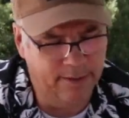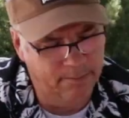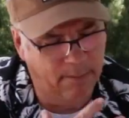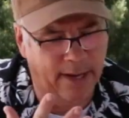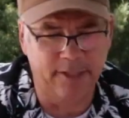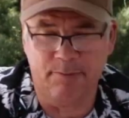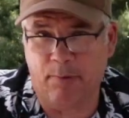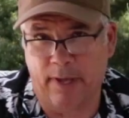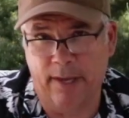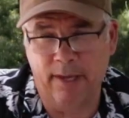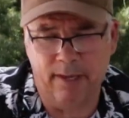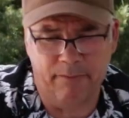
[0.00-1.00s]
Mine's
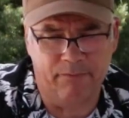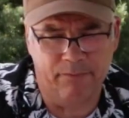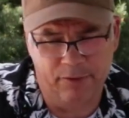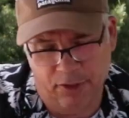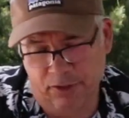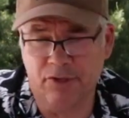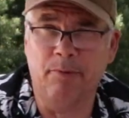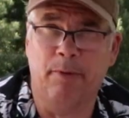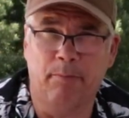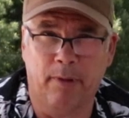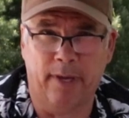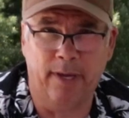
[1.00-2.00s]
blank. Yours could be
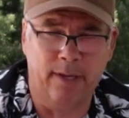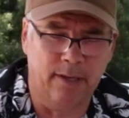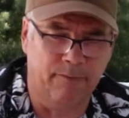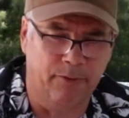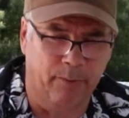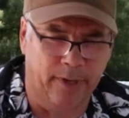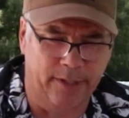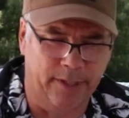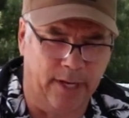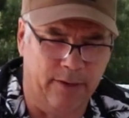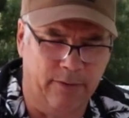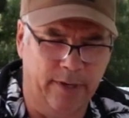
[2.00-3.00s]
blank if you want to
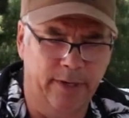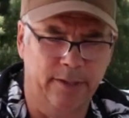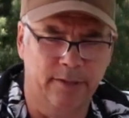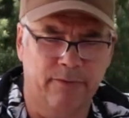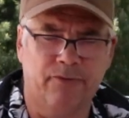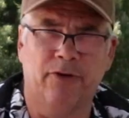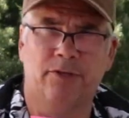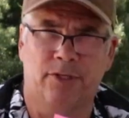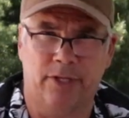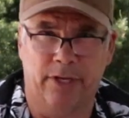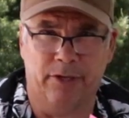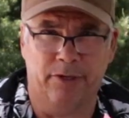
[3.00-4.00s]
decorate it. And the first
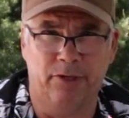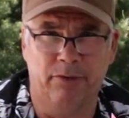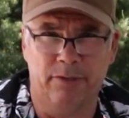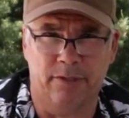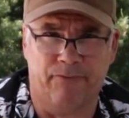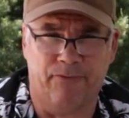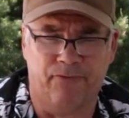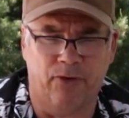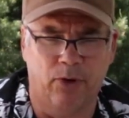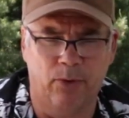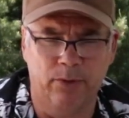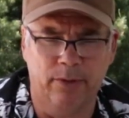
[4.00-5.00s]
thing you'll do is a
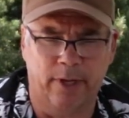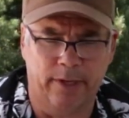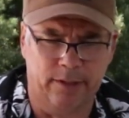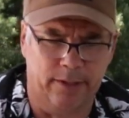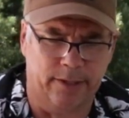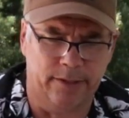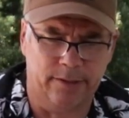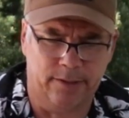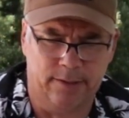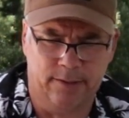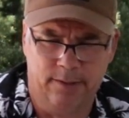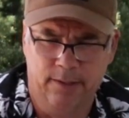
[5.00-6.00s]
fold like this.
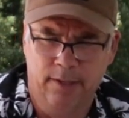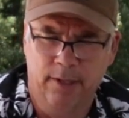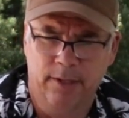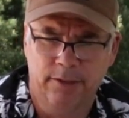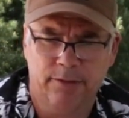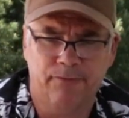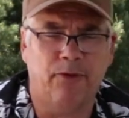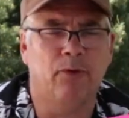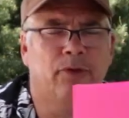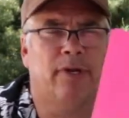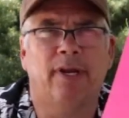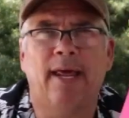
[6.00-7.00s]
Just
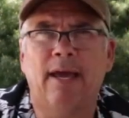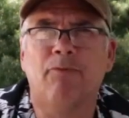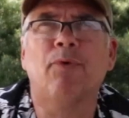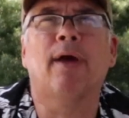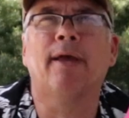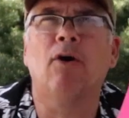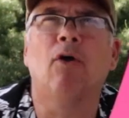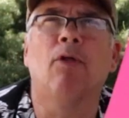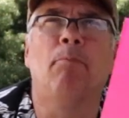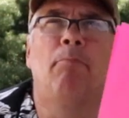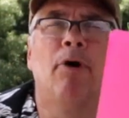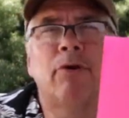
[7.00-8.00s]
fold it in half, what I call a
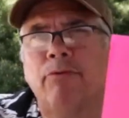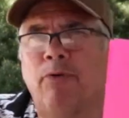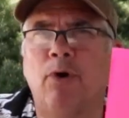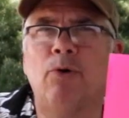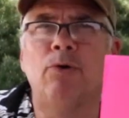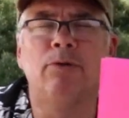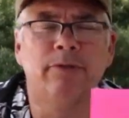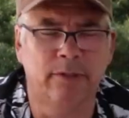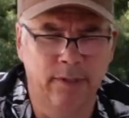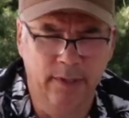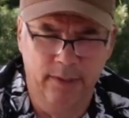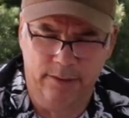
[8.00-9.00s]
book fold.
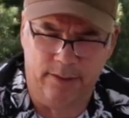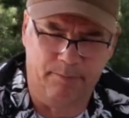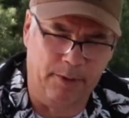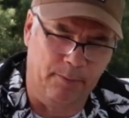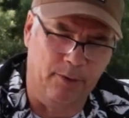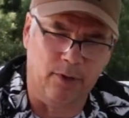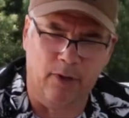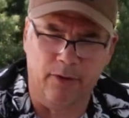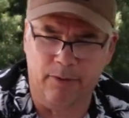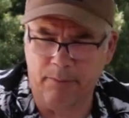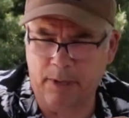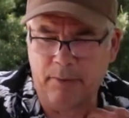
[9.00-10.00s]
Some people call
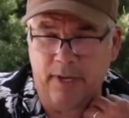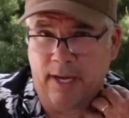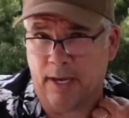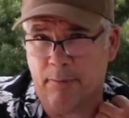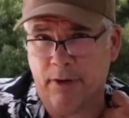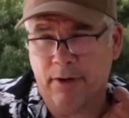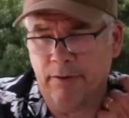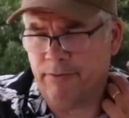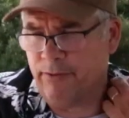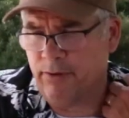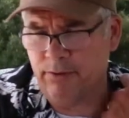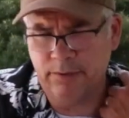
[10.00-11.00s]
it maybe a hamburger
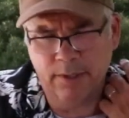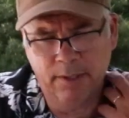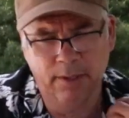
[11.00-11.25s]
fold.